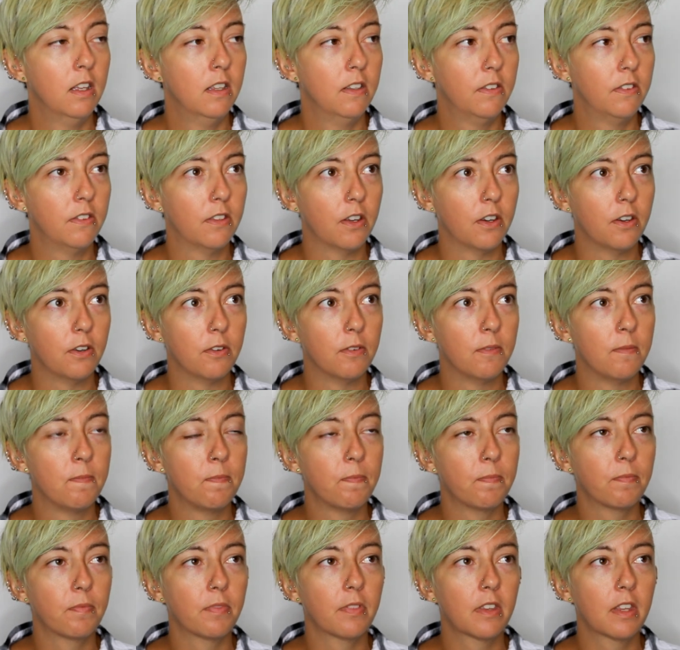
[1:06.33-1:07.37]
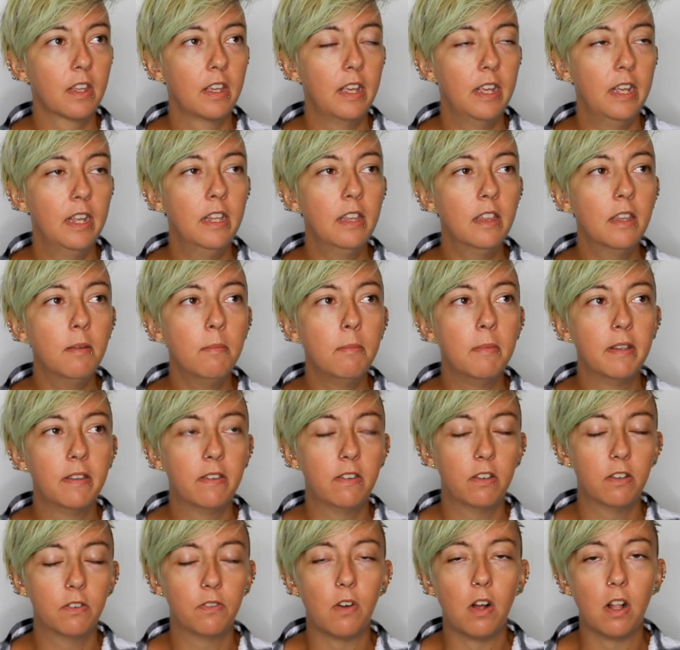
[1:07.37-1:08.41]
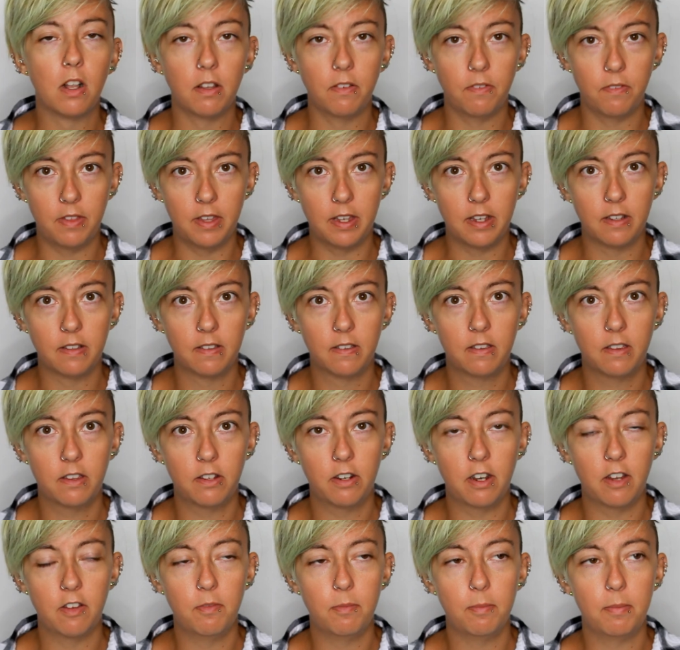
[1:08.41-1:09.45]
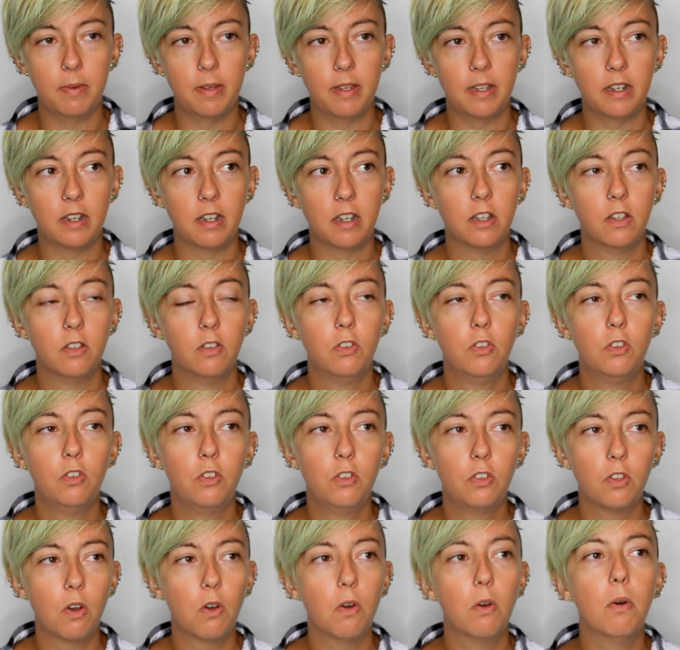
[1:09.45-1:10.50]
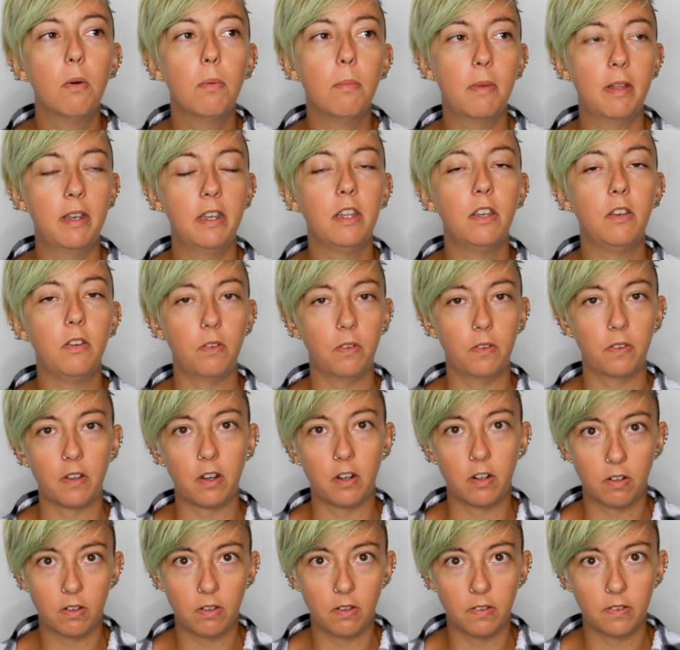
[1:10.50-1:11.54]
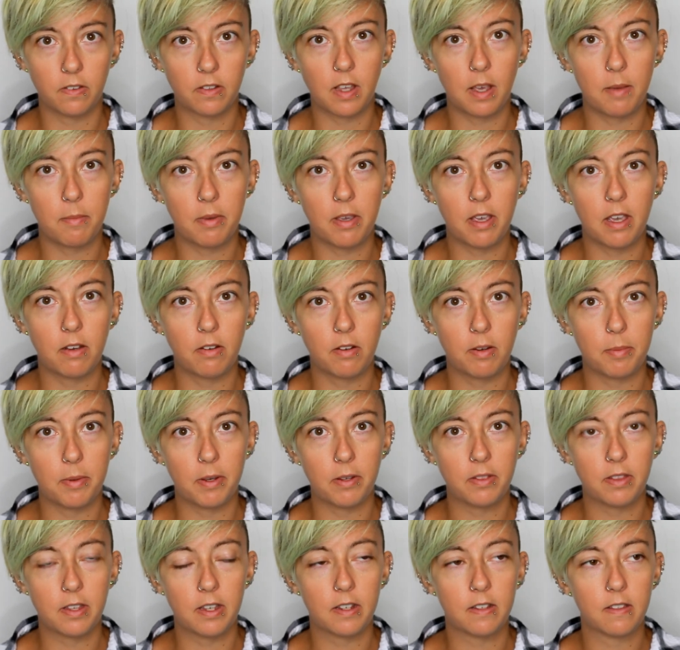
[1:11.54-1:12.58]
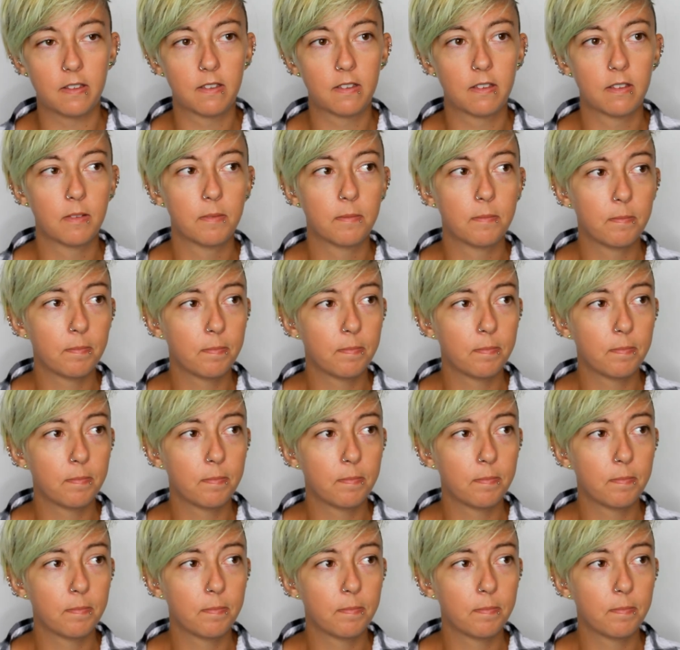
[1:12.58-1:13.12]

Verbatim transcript: So in the midst of all of this, there have been so many news articles coming out about this,